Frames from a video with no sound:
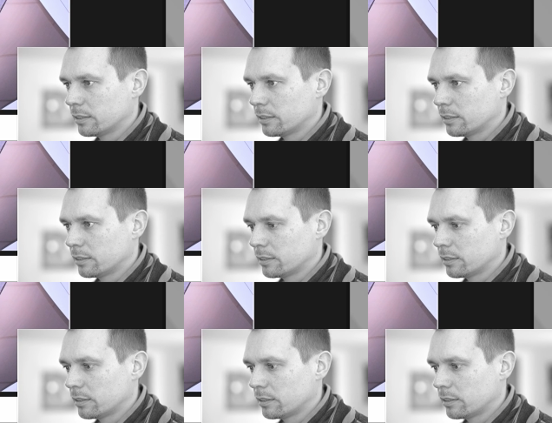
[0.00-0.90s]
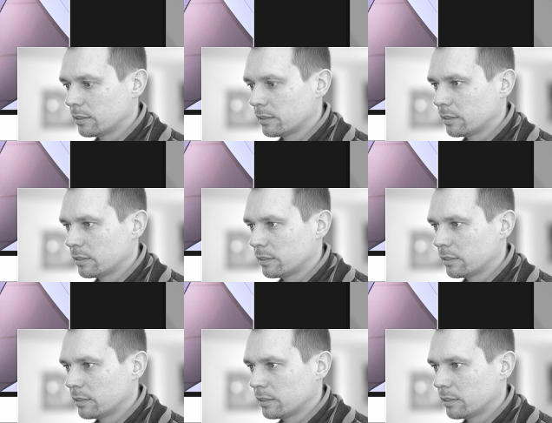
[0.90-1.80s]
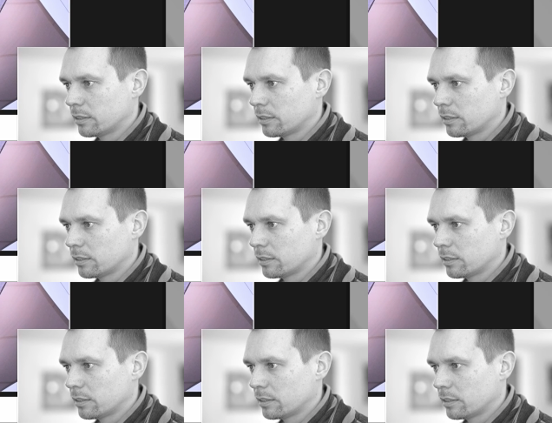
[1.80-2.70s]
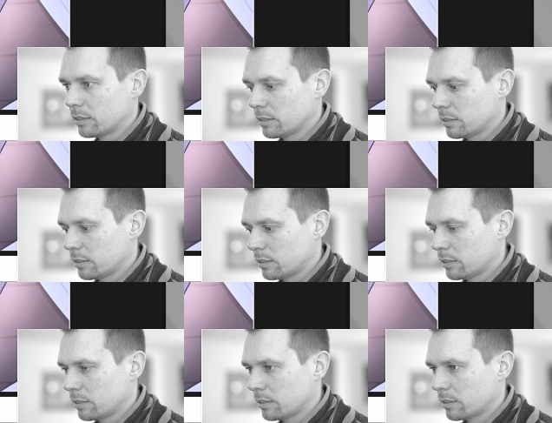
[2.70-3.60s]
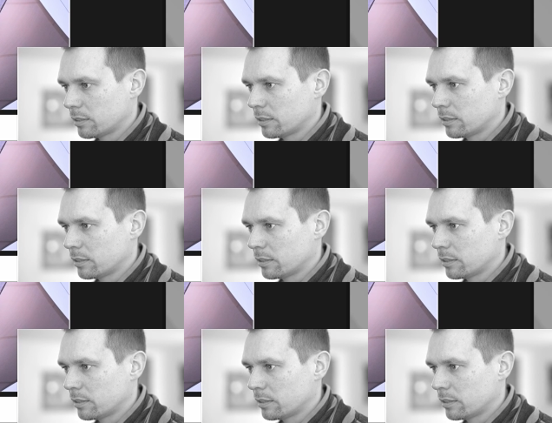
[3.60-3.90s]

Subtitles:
[no speech]